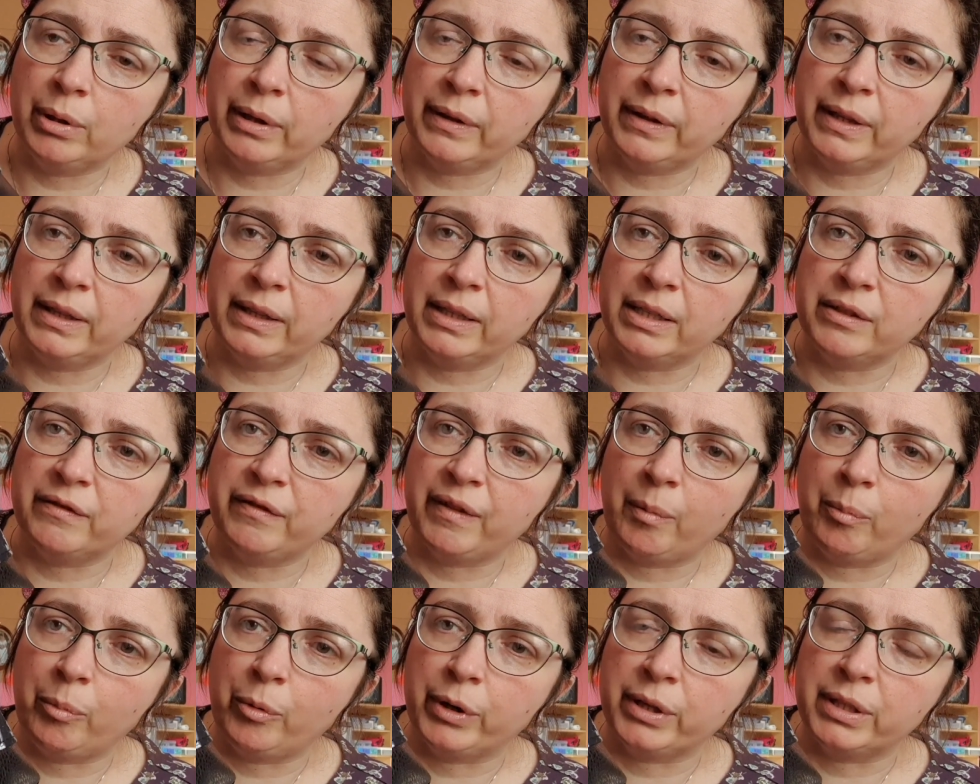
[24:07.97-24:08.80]
I think this
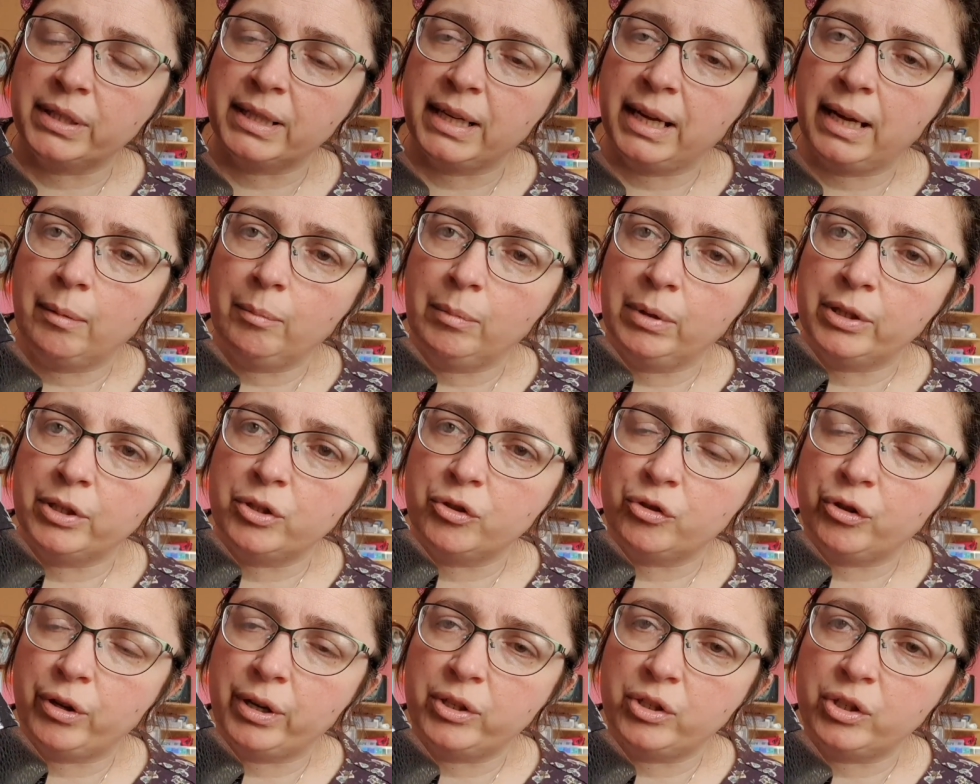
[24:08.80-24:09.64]
fabric's Timeless
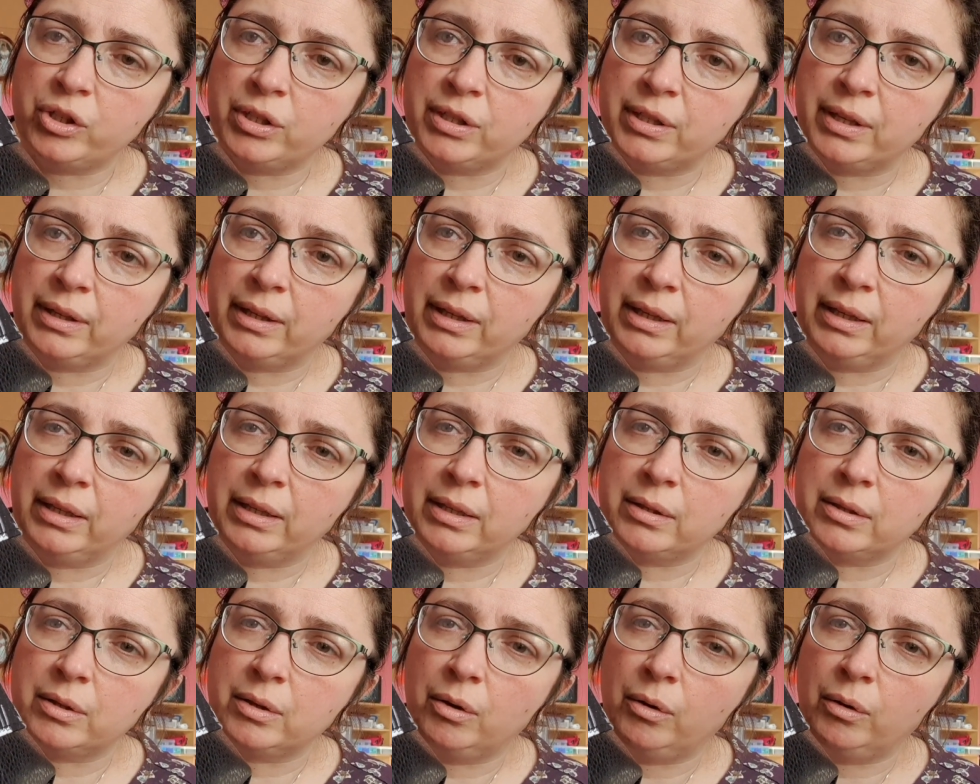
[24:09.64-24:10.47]
Treasures, I think
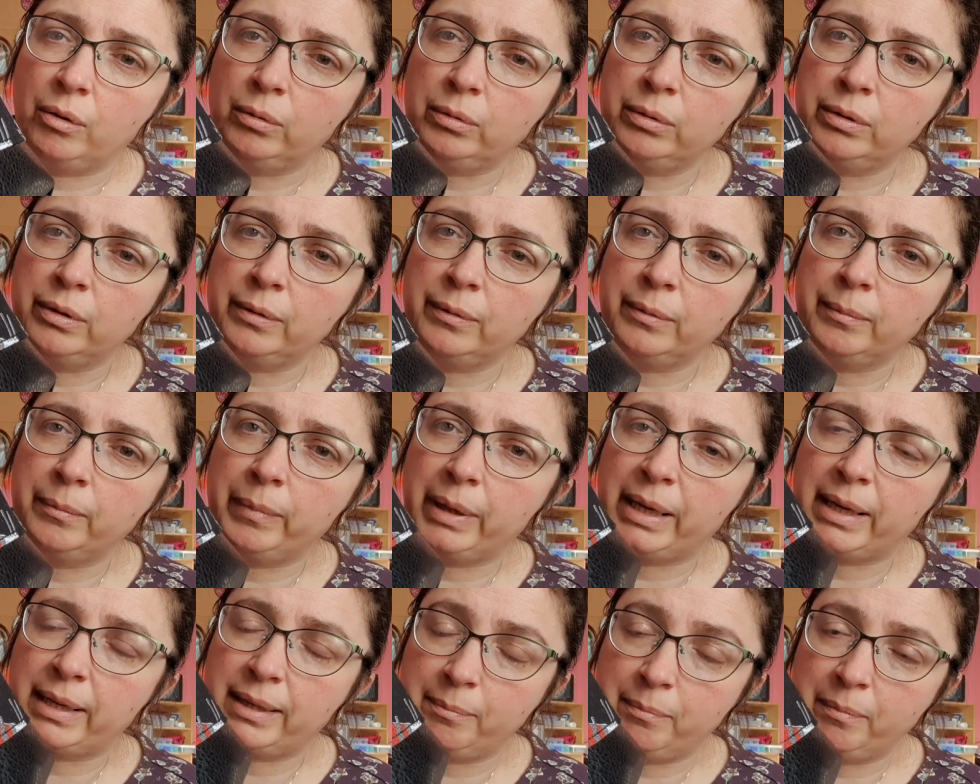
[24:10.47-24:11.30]
it's called,
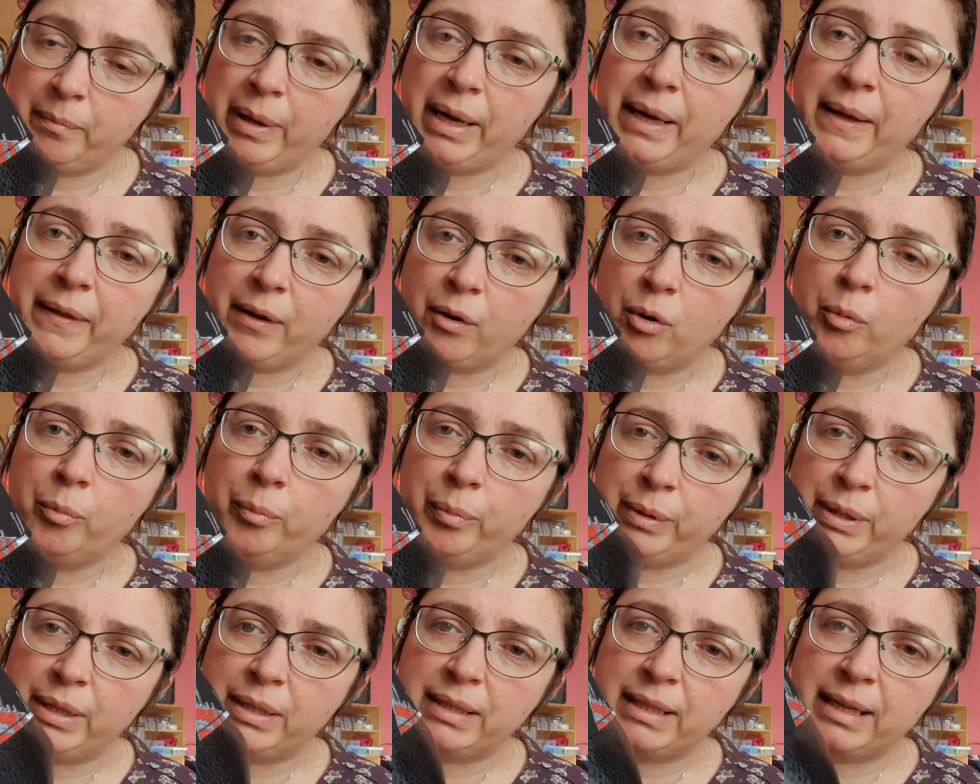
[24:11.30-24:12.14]
by the
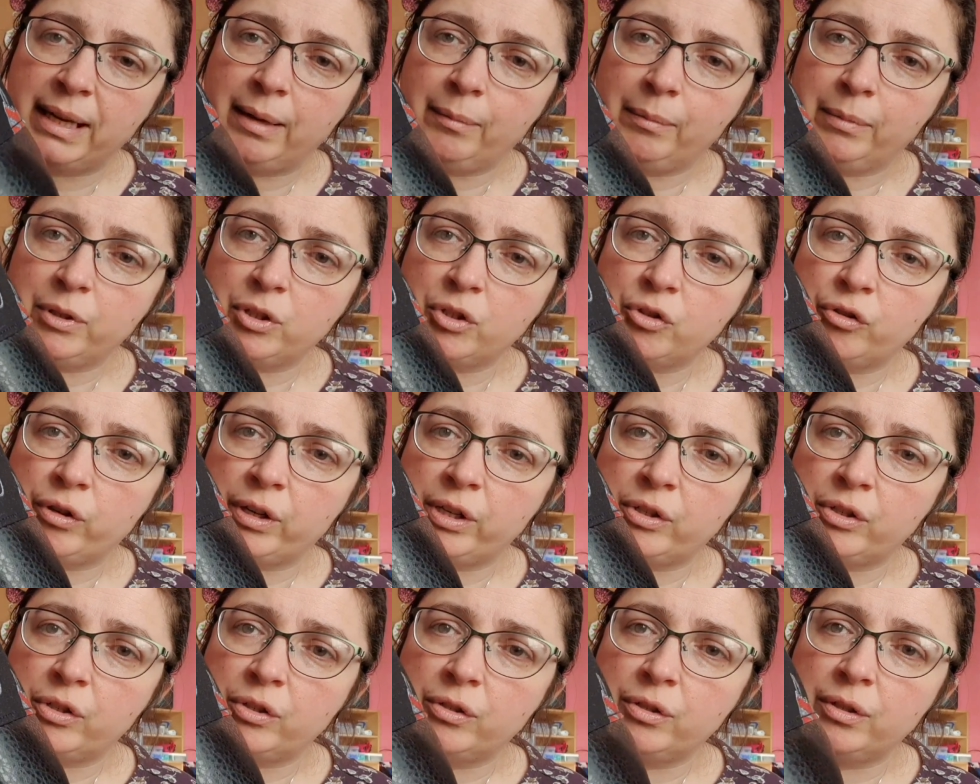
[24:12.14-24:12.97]
company Timeless
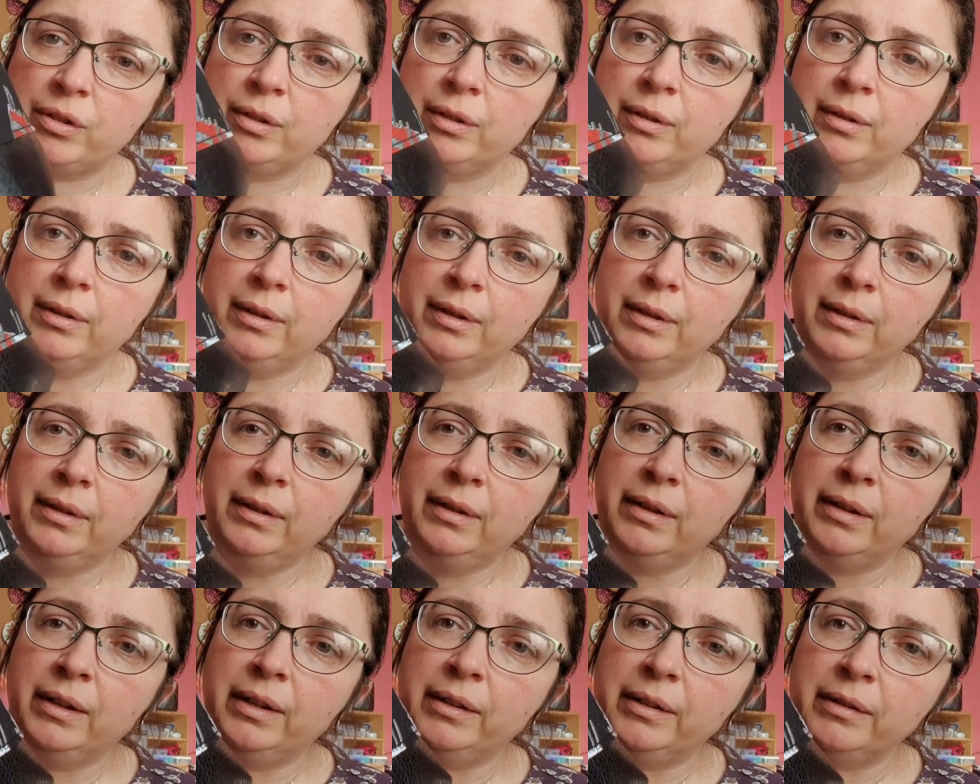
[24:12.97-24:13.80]
Treasures,
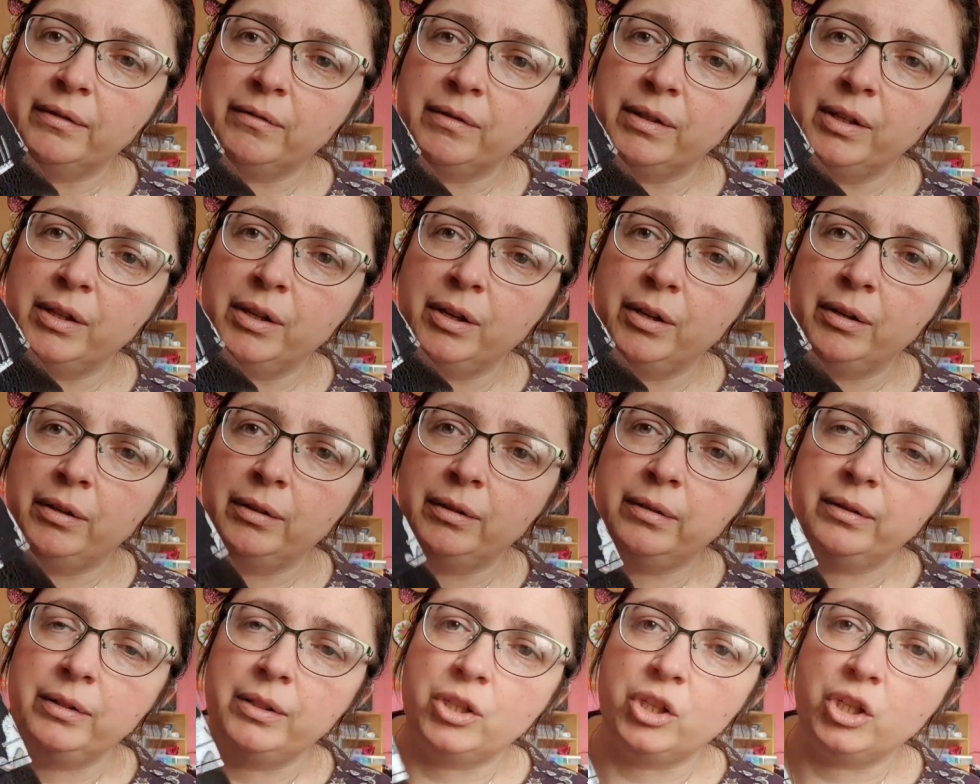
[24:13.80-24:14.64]
and
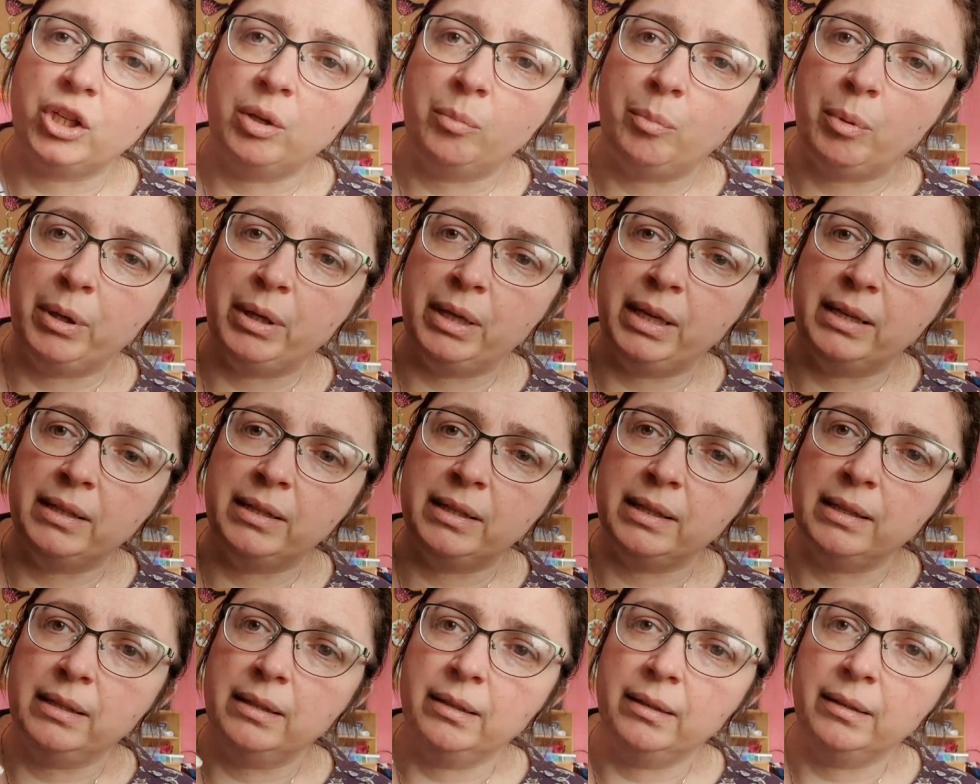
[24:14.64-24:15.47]
the sheep are
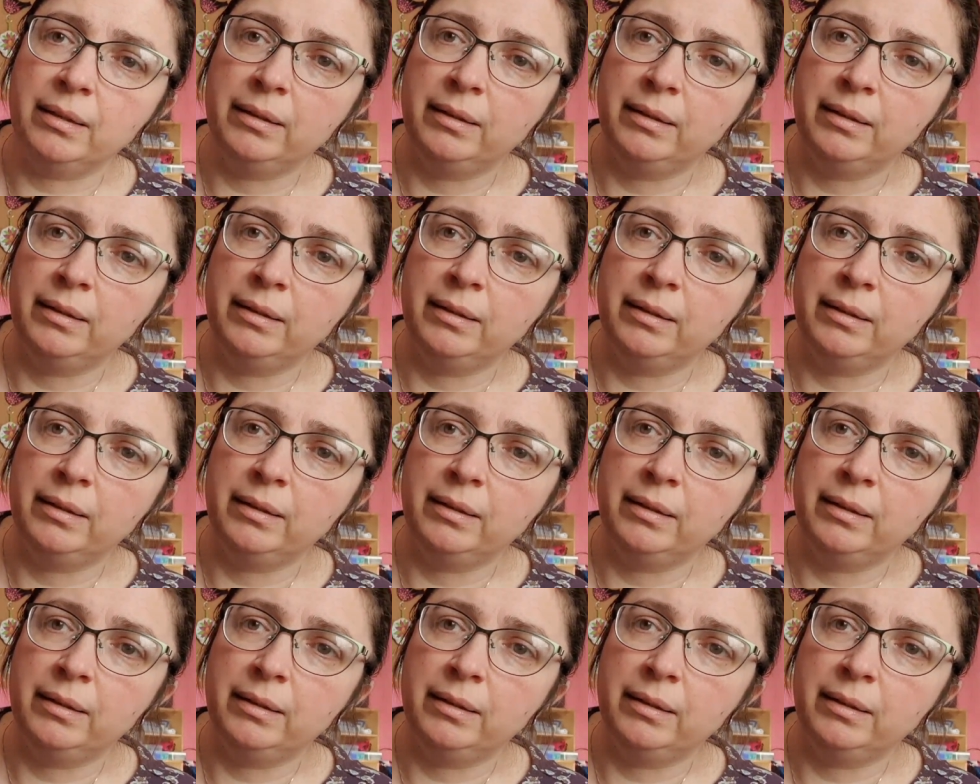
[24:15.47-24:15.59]
knitting